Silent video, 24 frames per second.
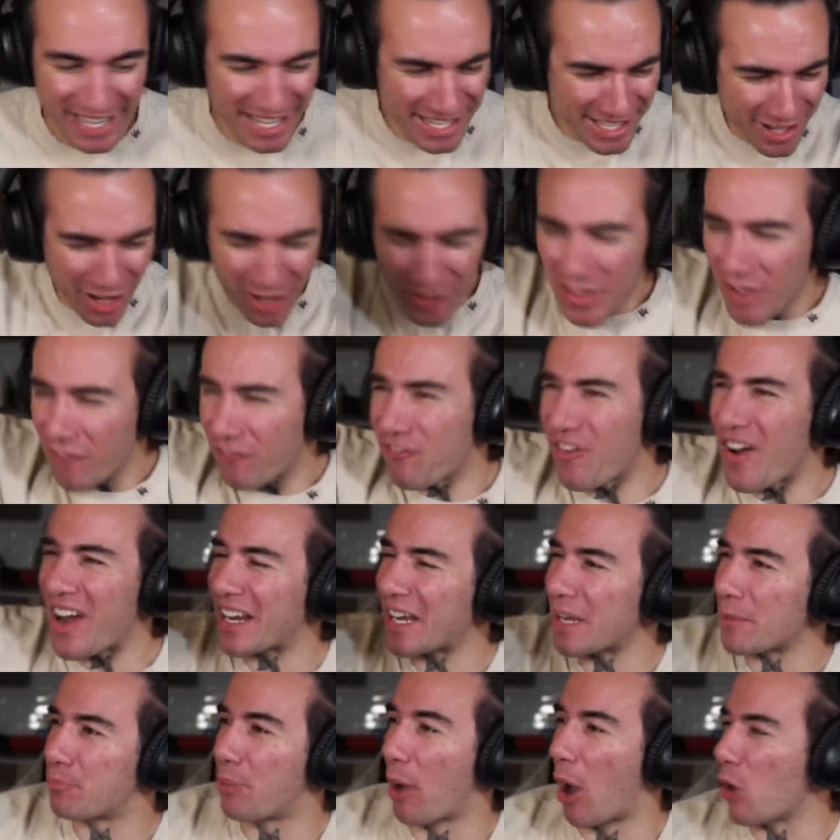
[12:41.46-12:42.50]
He's on the
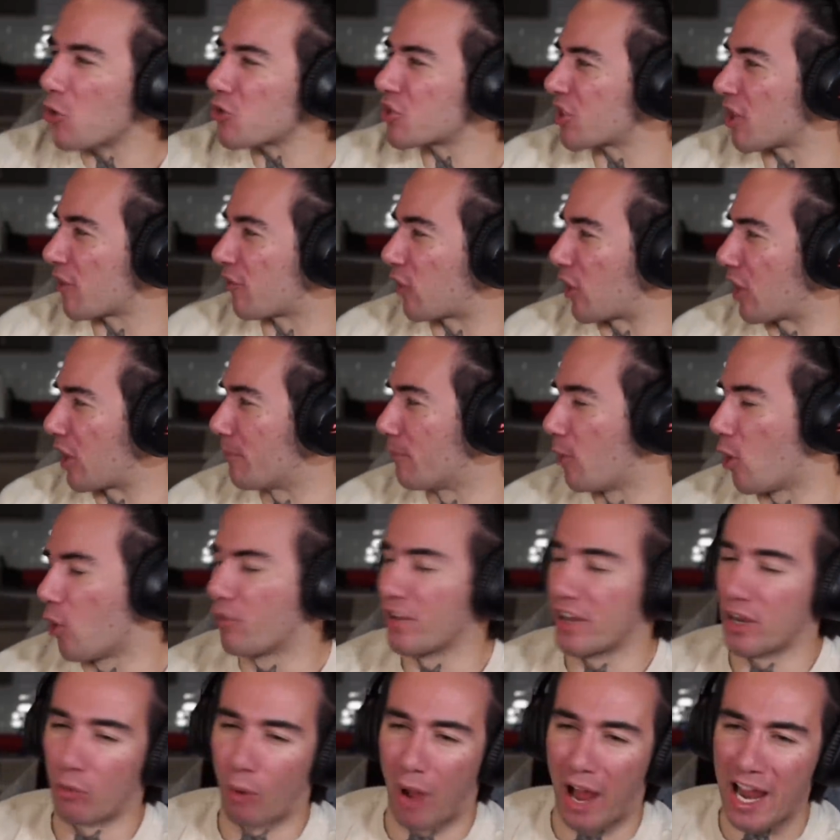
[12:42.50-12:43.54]
fucking poster for the
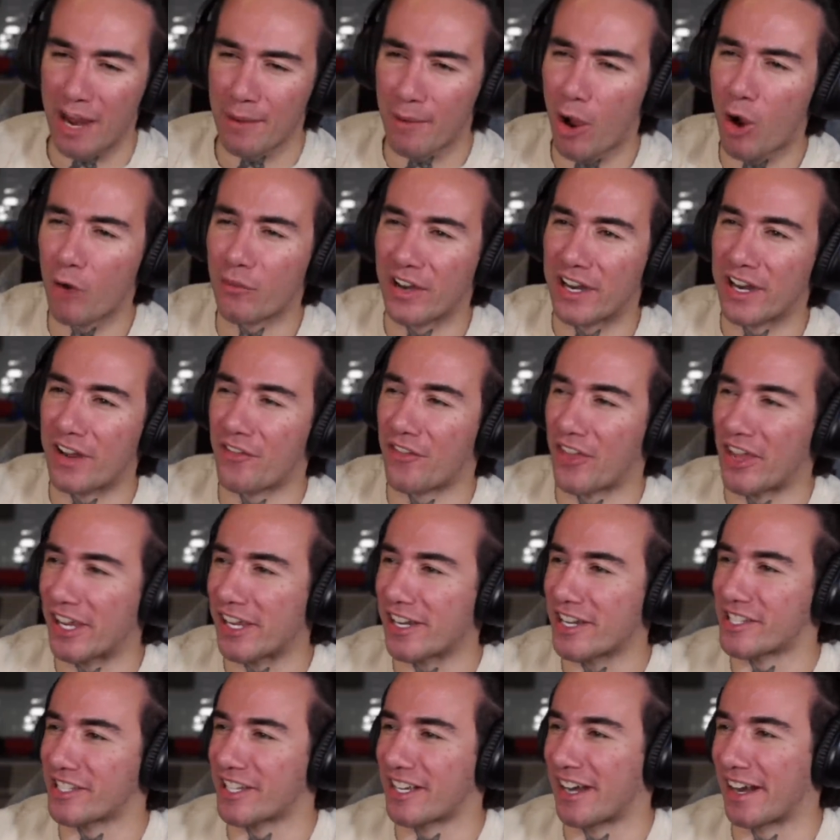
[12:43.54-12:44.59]
movie. Why am I over here thinking
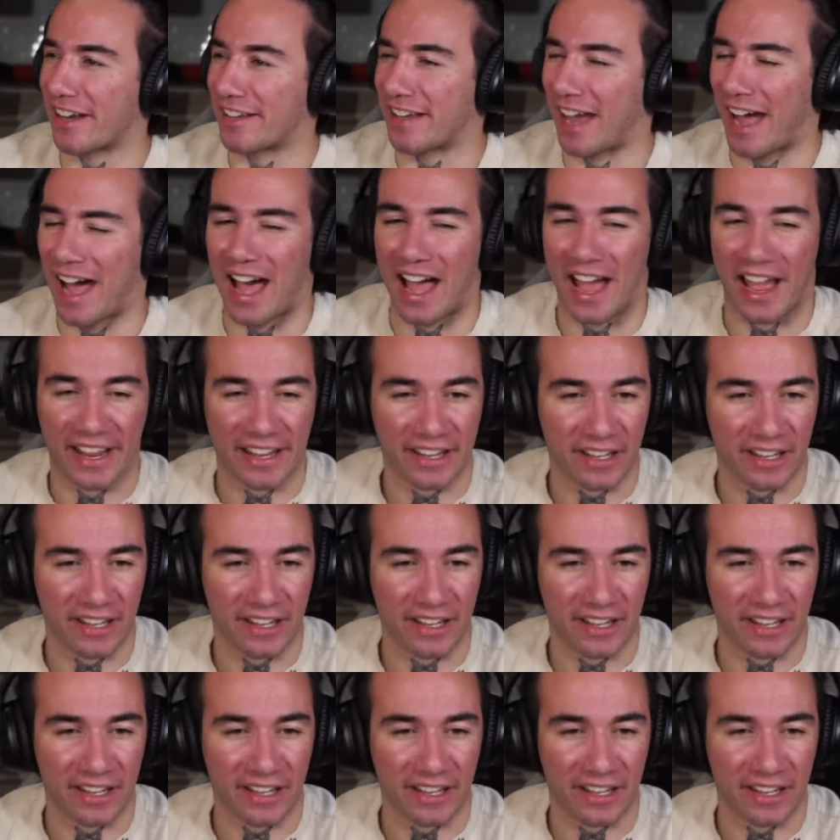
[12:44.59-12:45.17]
he's gonna die?